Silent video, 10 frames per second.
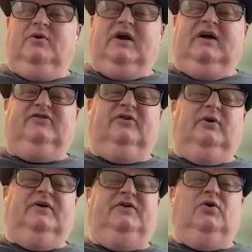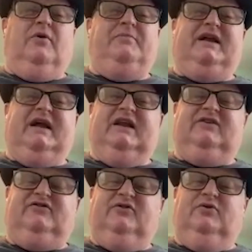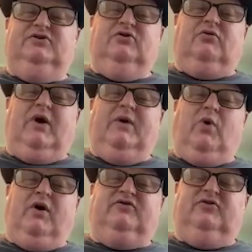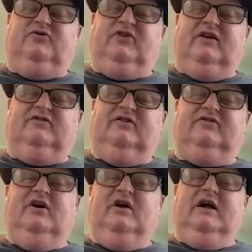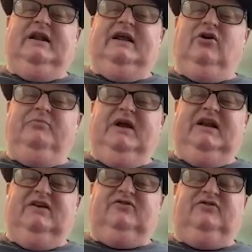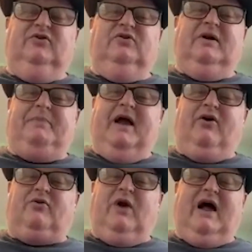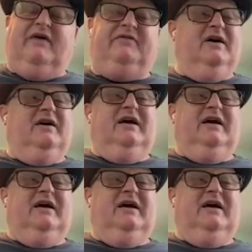Okay, so if you're a beginning student, you'll write 1 or 2 sentences, an intermediate student, a paragraph,